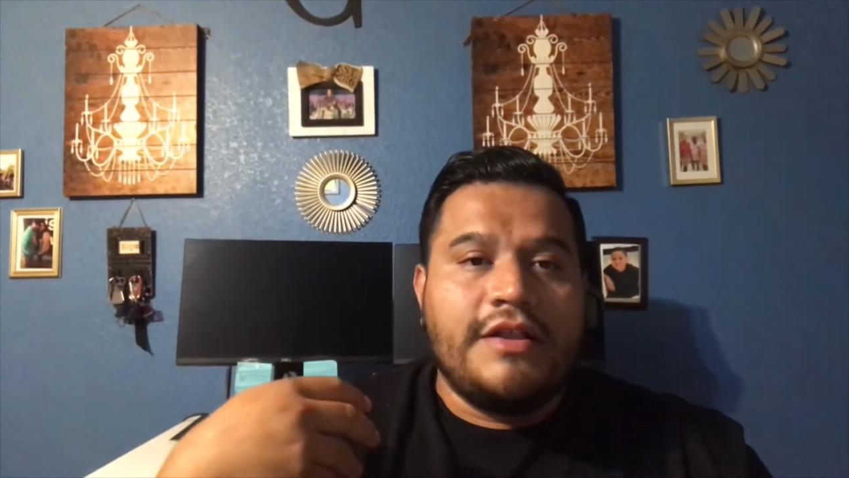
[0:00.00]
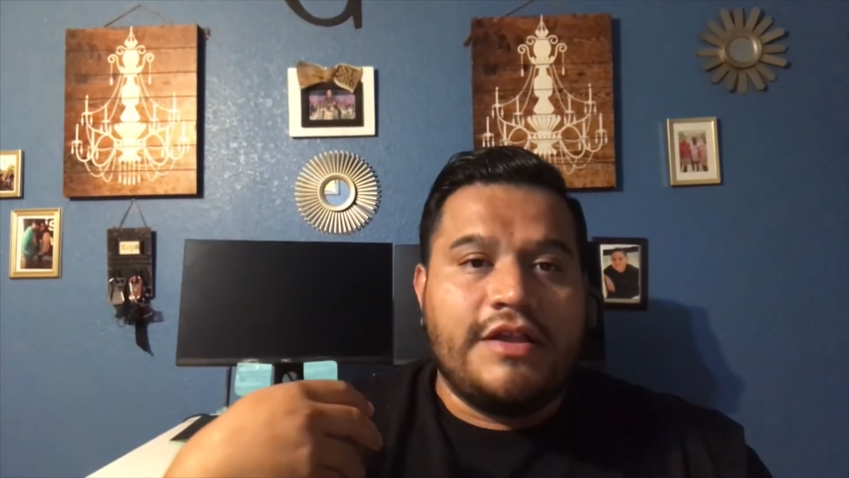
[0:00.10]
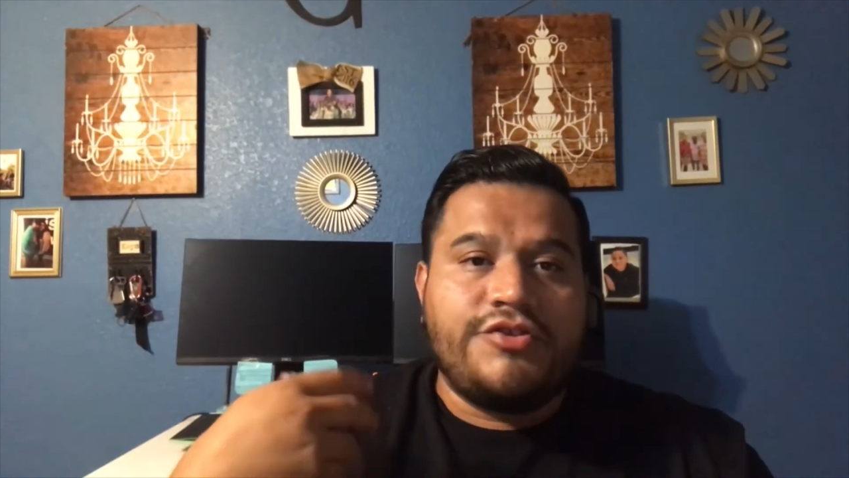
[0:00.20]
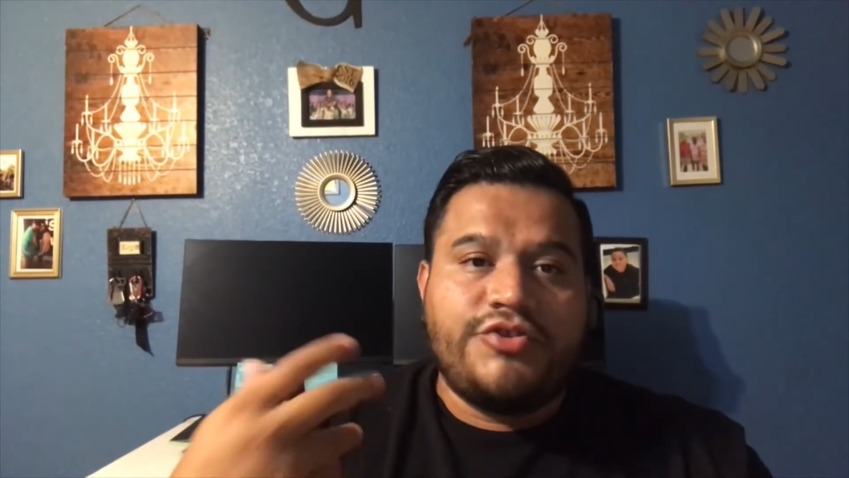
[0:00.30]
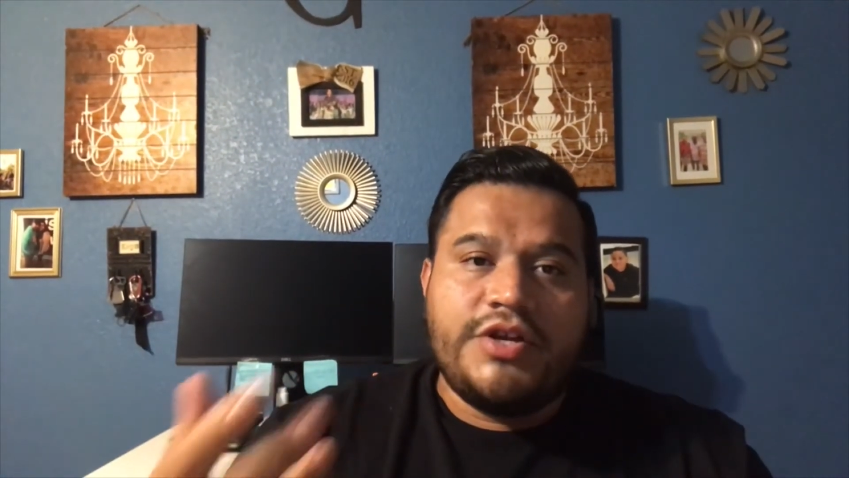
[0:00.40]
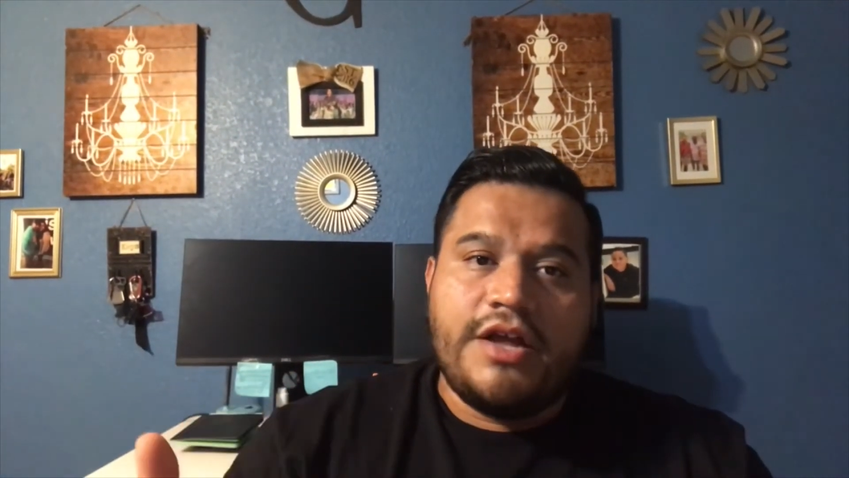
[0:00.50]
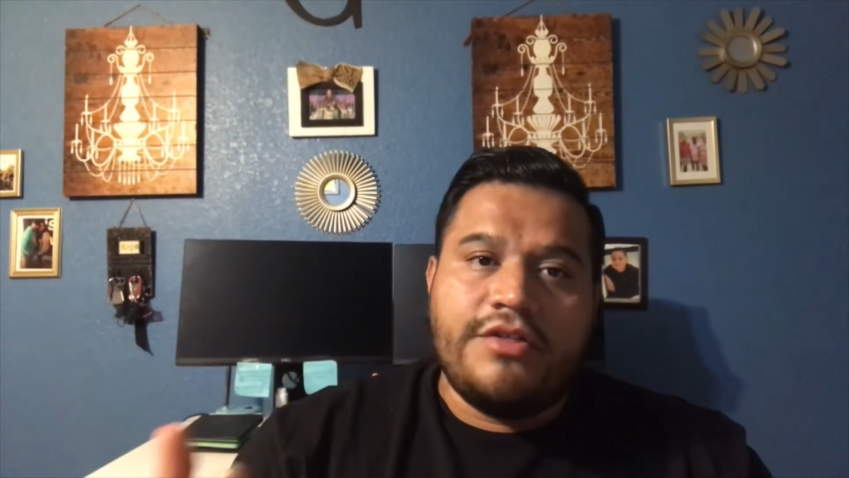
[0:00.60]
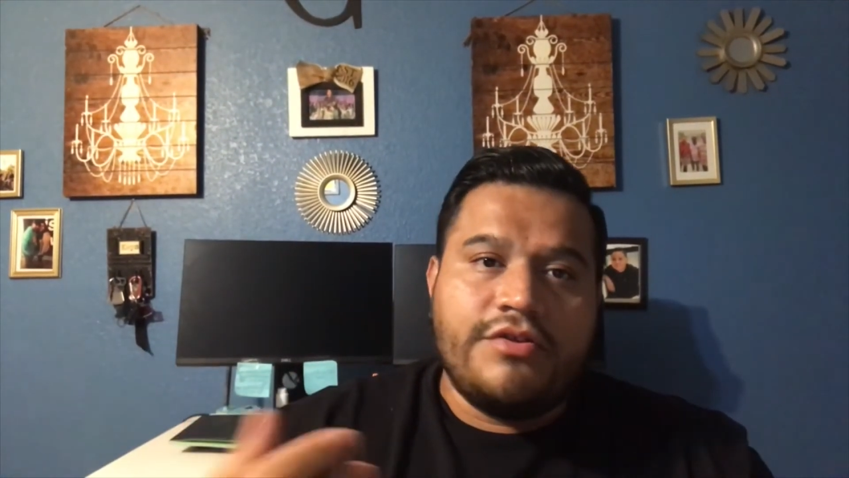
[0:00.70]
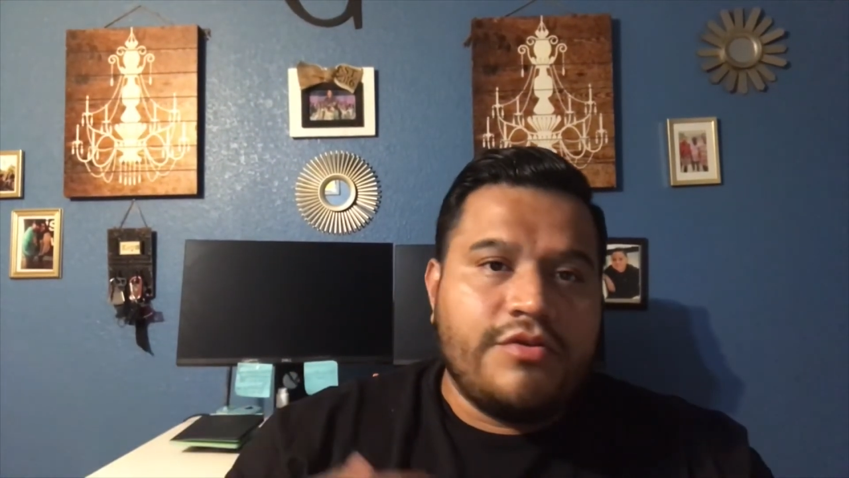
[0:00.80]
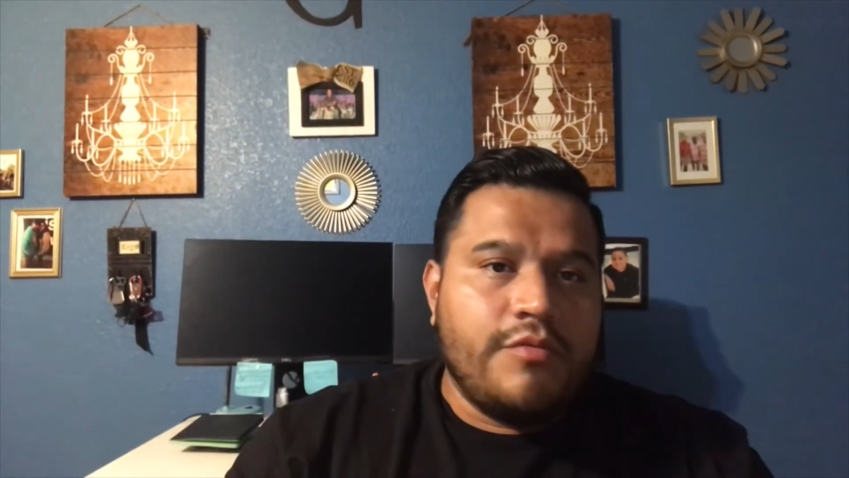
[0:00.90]
treat
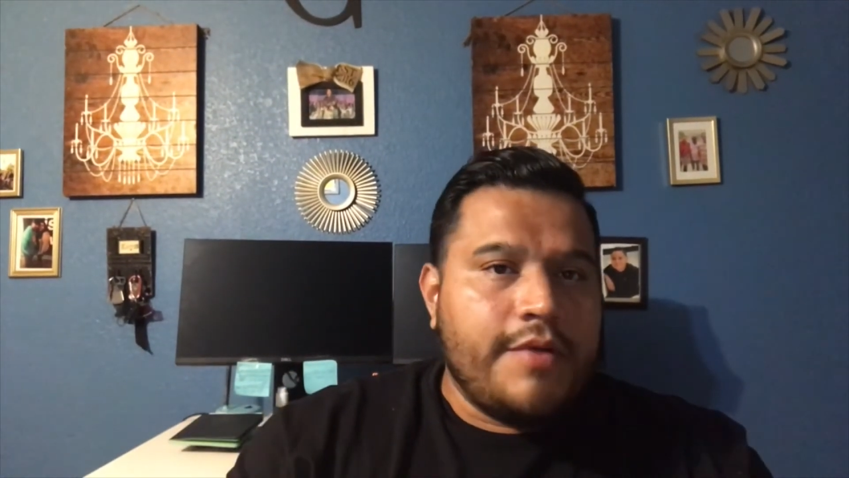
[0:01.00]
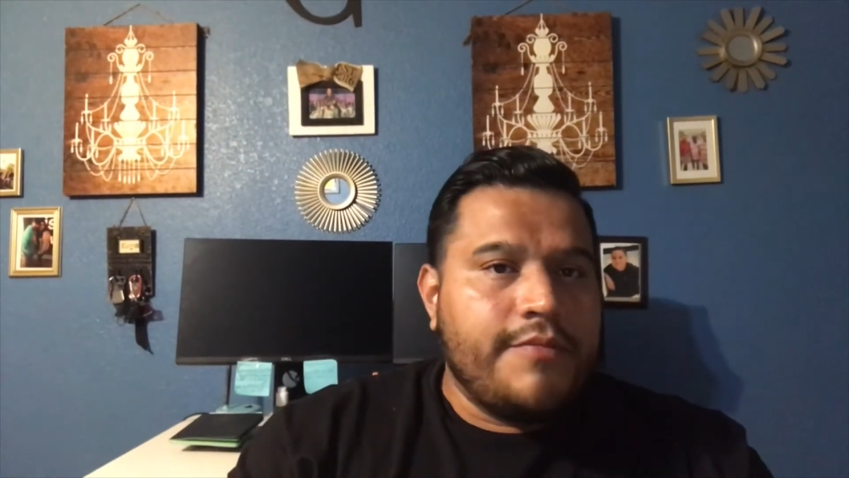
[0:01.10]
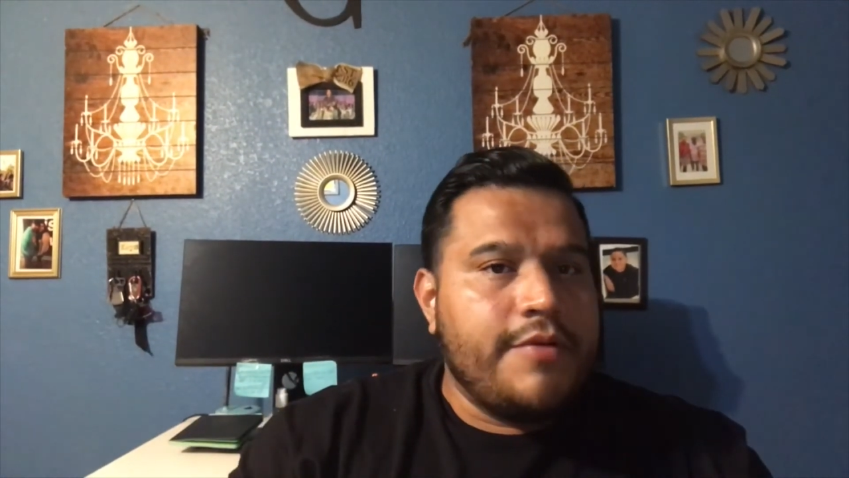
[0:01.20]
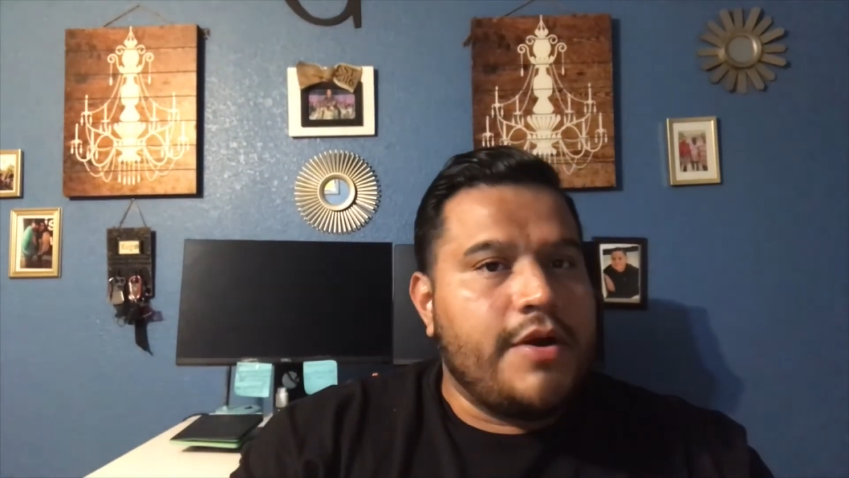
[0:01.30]
others the way we